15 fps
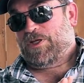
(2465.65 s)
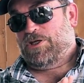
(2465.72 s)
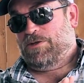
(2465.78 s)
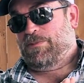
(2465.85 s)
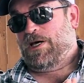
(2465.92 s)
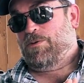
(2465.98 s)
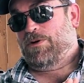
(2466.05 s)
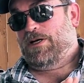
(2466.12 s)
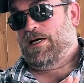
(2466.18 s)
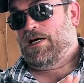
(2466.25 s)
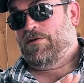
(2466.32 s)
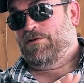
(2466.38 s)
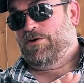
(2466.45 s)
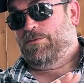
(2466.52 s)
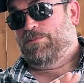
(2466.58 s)
you may want to
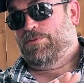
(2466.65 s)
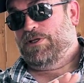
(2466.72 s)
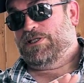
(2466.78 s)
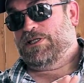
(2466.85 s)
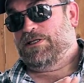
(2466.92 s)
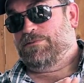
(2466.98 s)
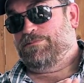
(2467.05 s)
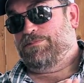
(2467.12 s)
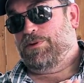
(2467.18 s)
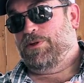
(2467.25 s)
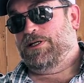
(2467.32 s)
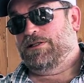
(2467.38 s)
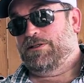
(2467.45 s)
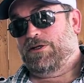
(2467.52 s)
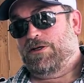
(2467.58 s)
have your brisket
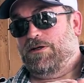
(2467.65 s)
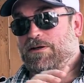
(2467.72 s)
point,